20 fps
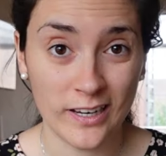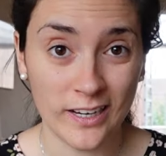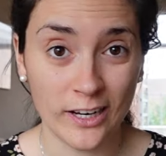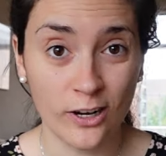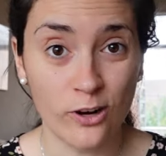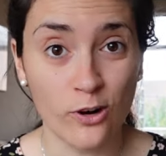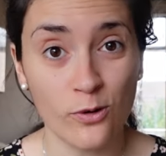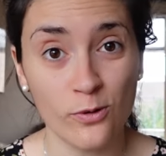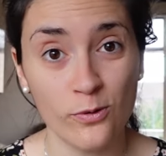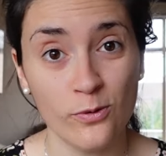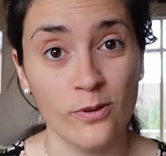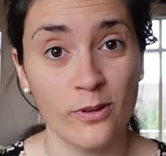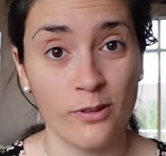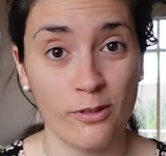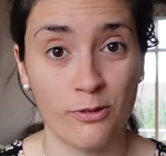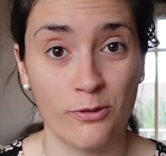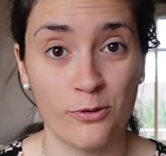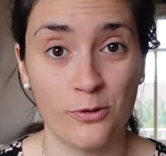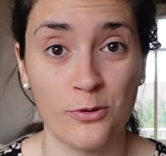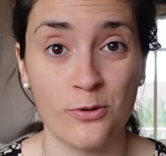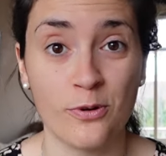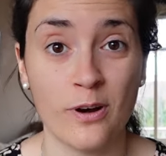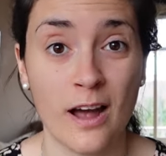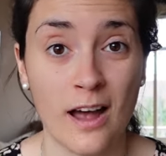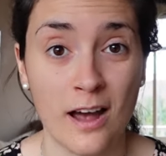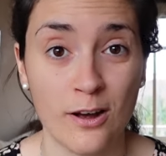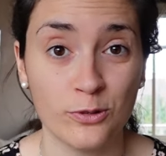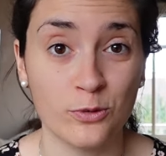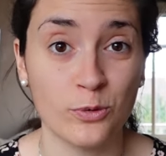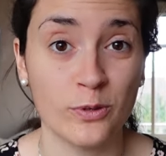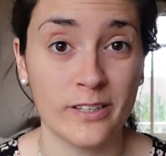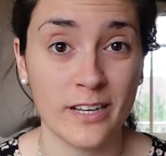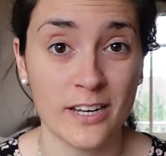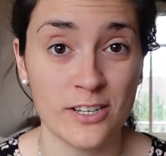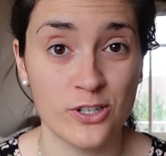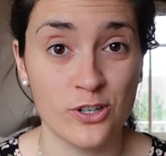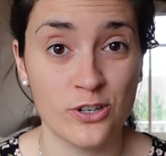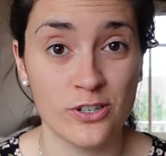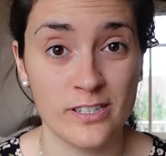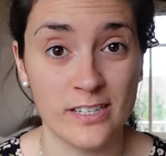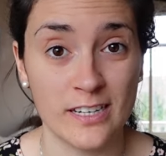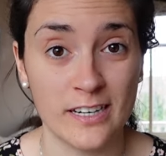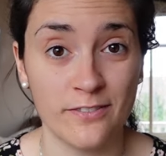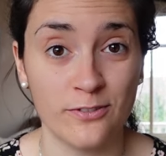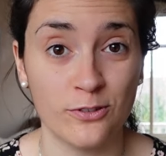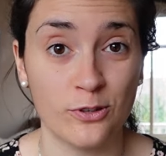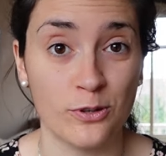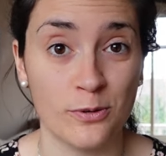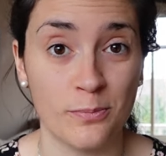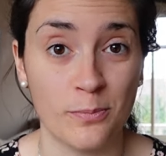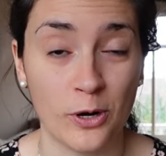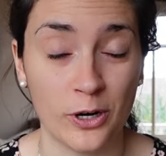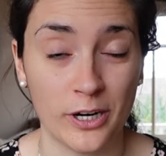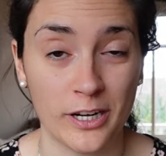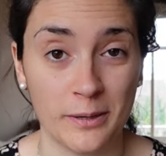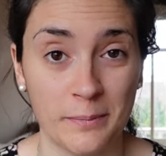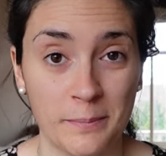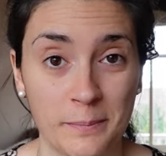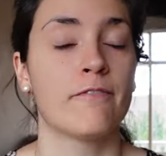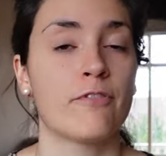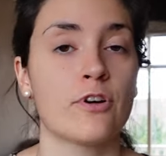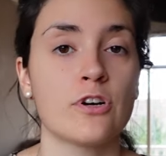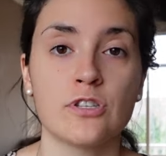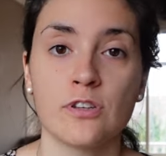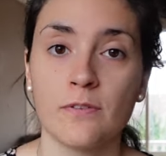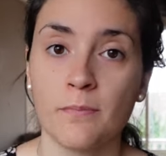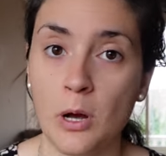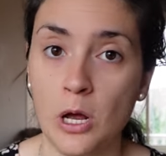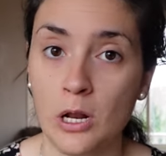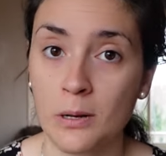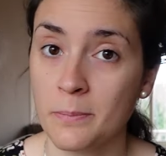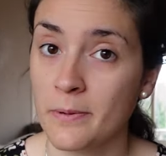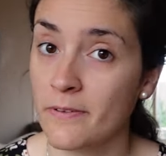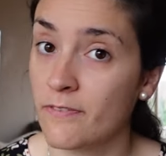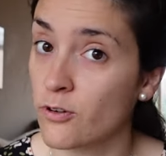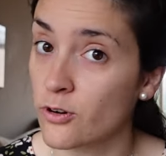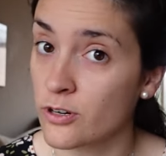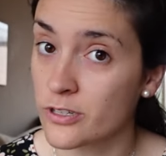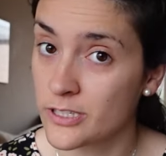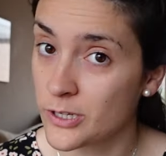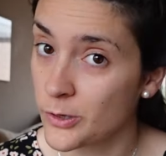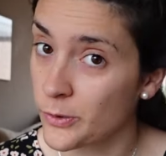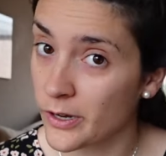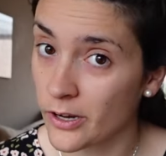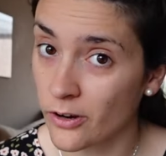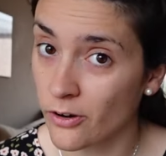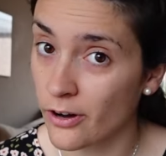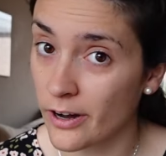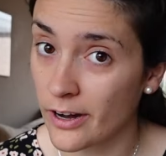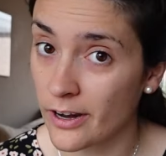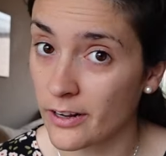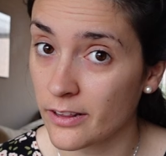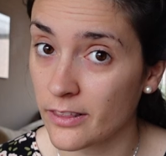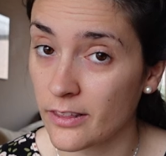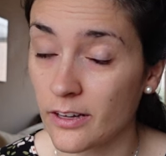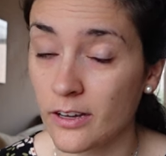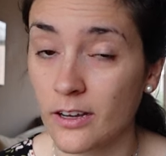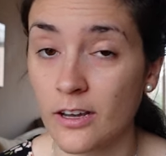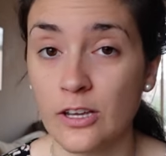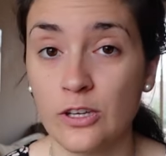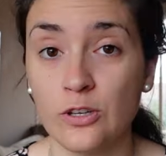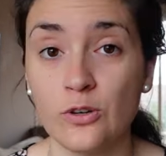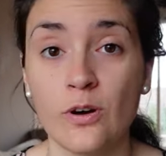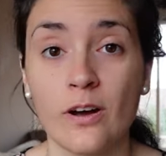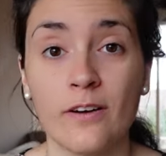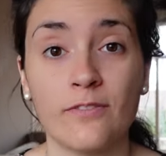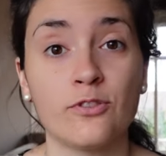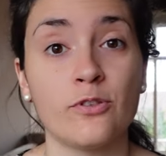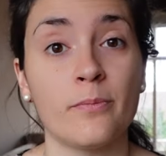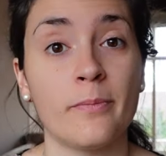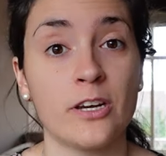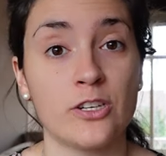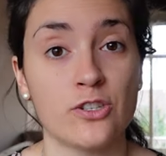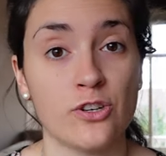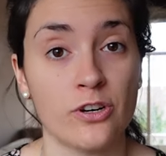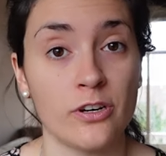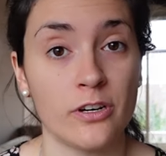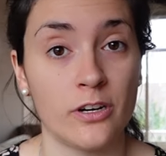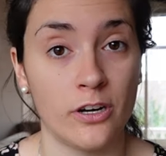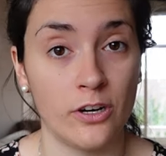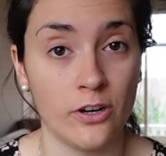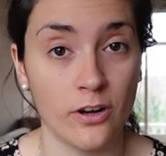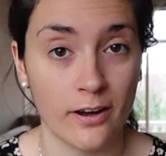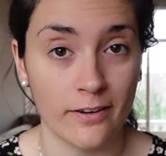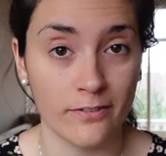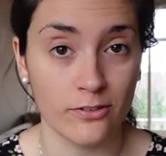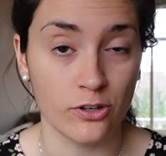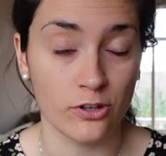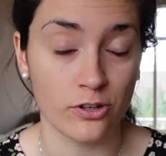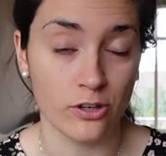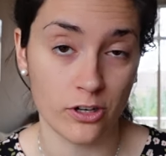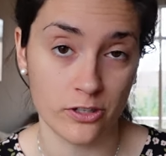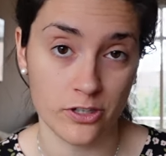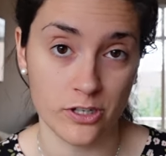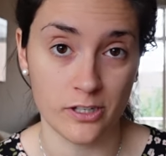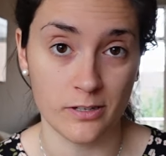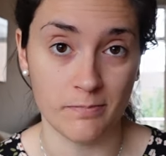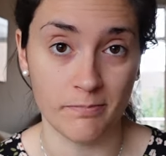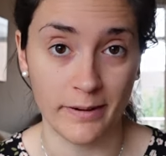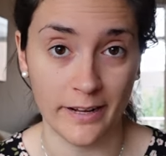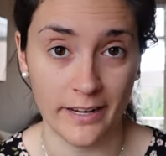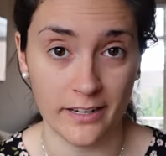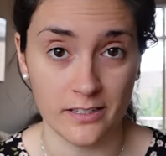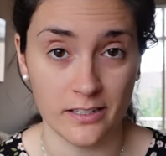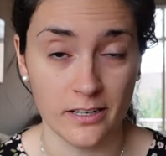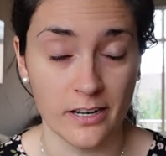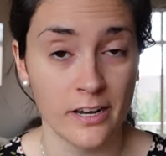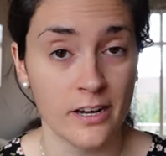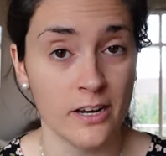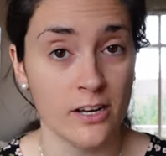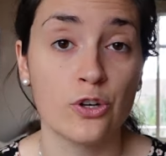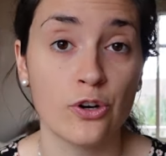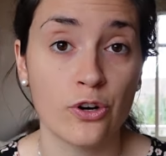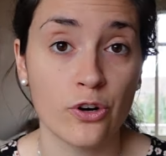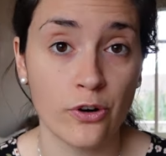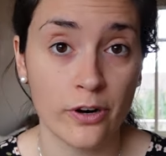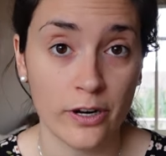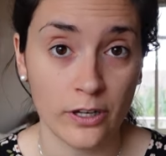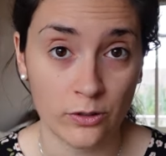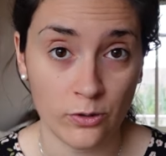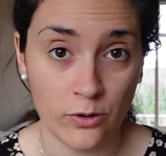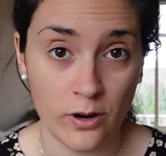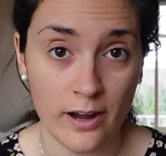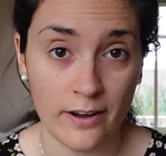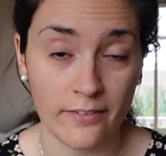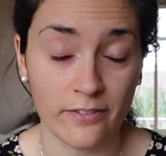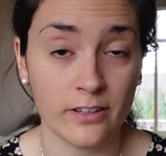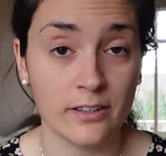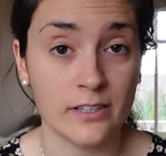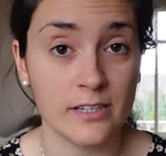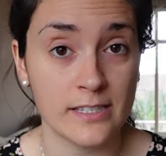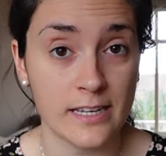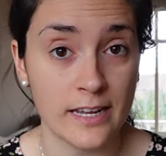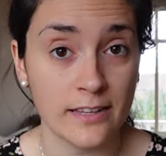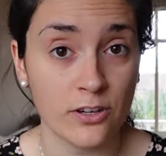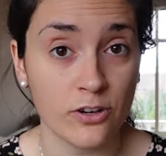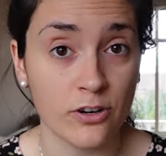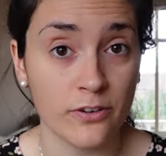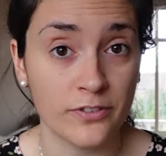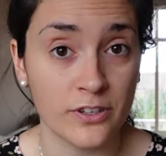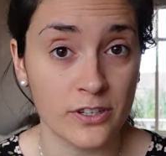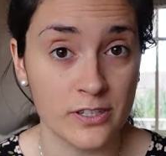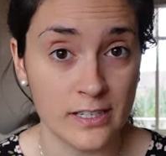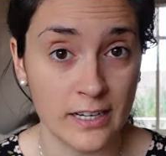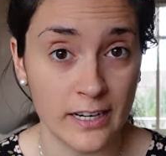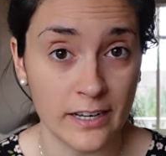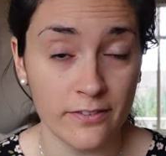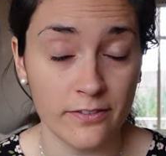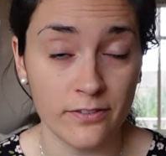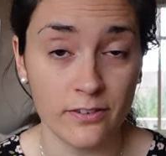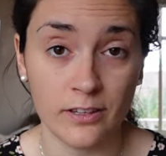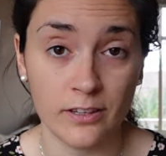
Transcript: quickly go through how to attach your sleeve to the body. First of all, before sewing or anything, you have to make sure that you have your notches in place. You're going to have the center of the sleeve.